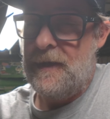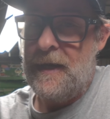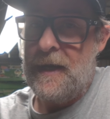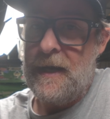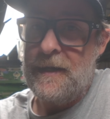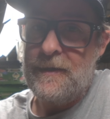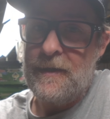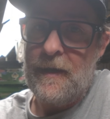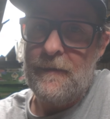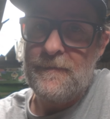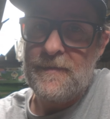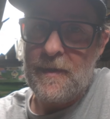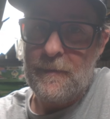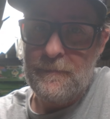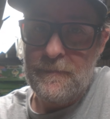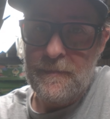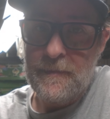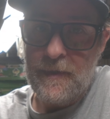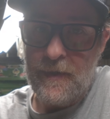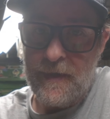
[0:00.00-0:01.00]
I had to have
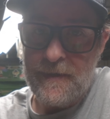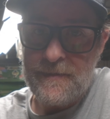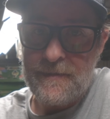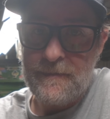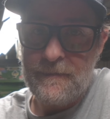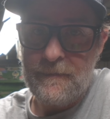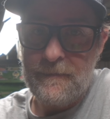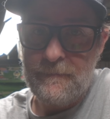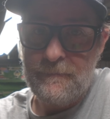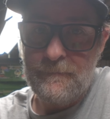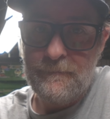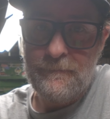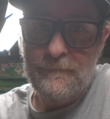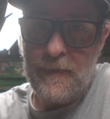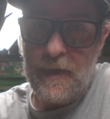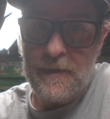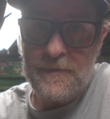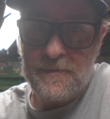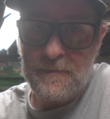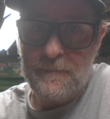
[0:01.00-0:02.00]
some nice
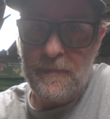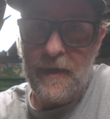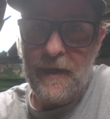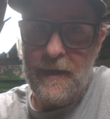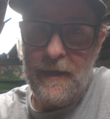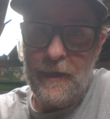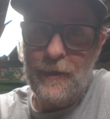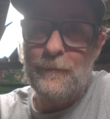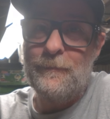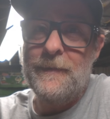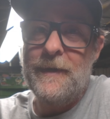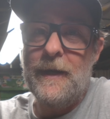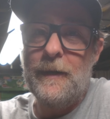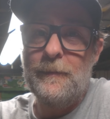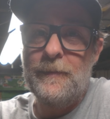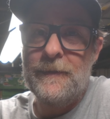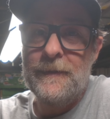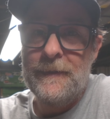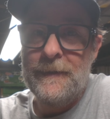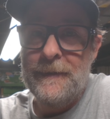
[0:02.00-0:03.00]
passerby help me
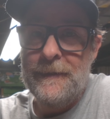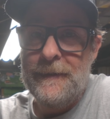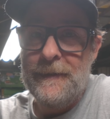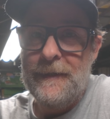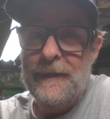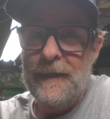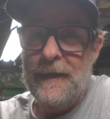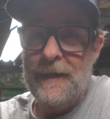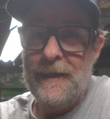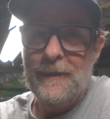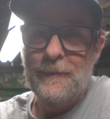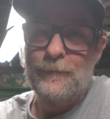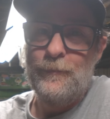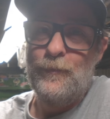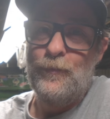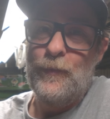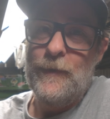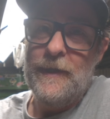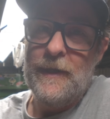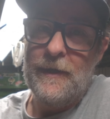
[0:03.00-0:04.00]
up.
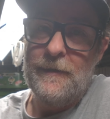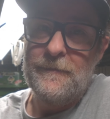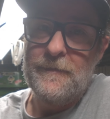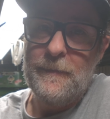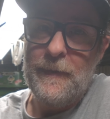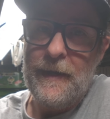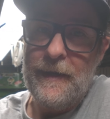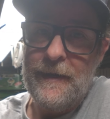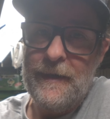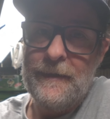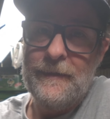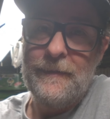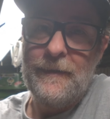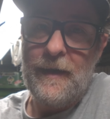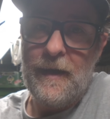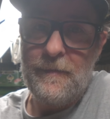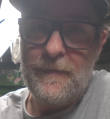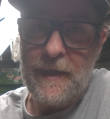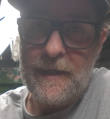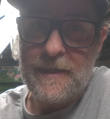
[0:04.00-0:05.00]
We laughed about it.
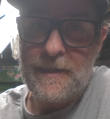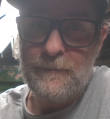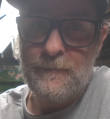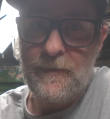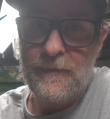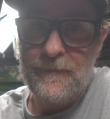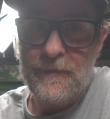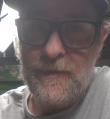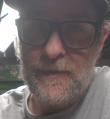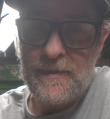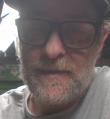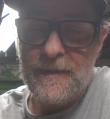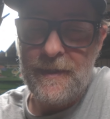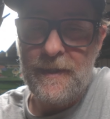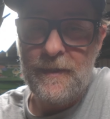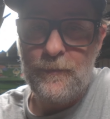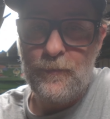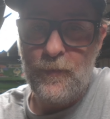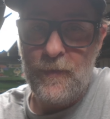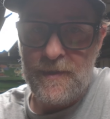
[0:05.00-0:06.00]
I thanked him
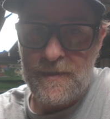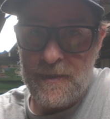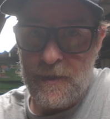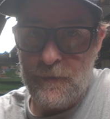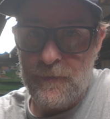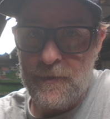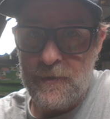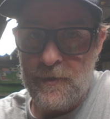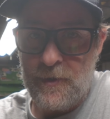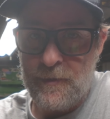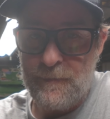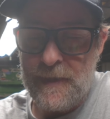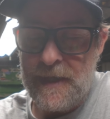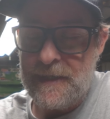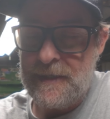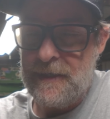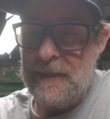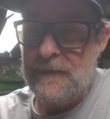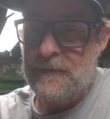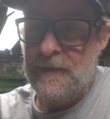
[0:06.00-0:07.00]
profusely. We settled the dog
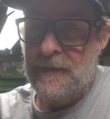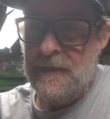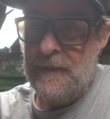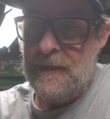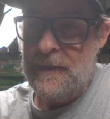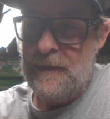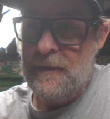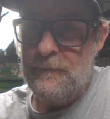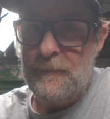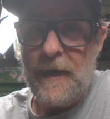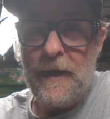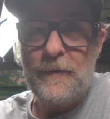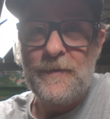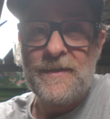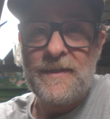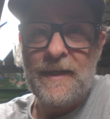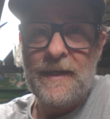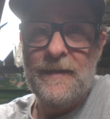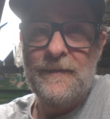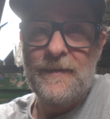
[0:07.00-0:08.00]
back down, but I was
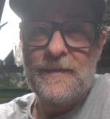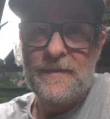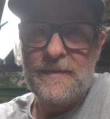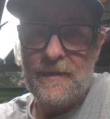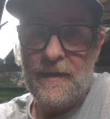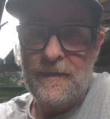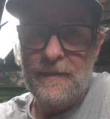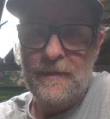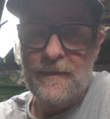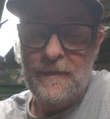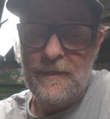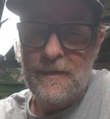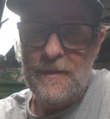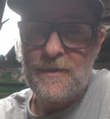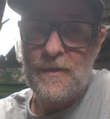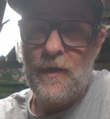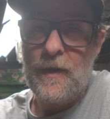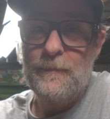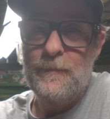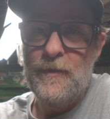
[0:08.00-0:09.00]
still in the sun.
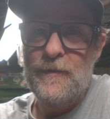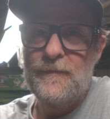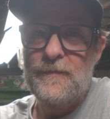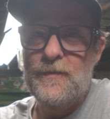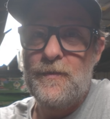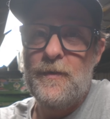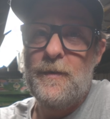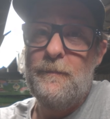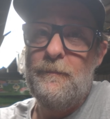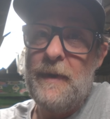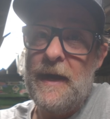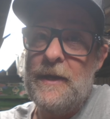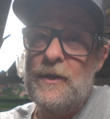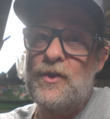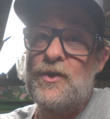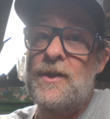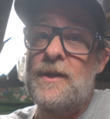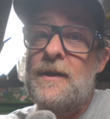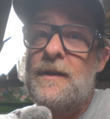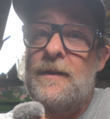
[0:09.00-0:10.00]
So I moved to the
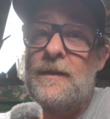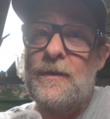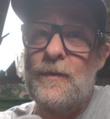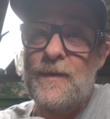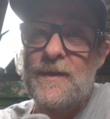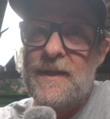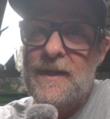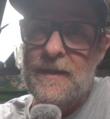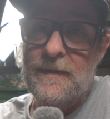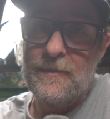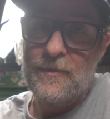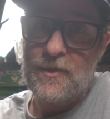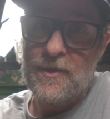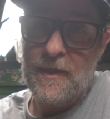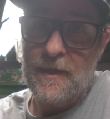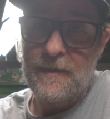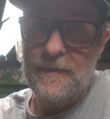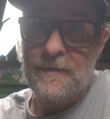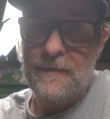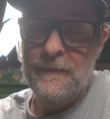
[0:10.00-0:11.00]
bench that was in the
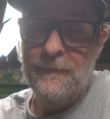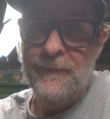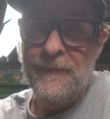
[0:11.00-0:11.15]
shade.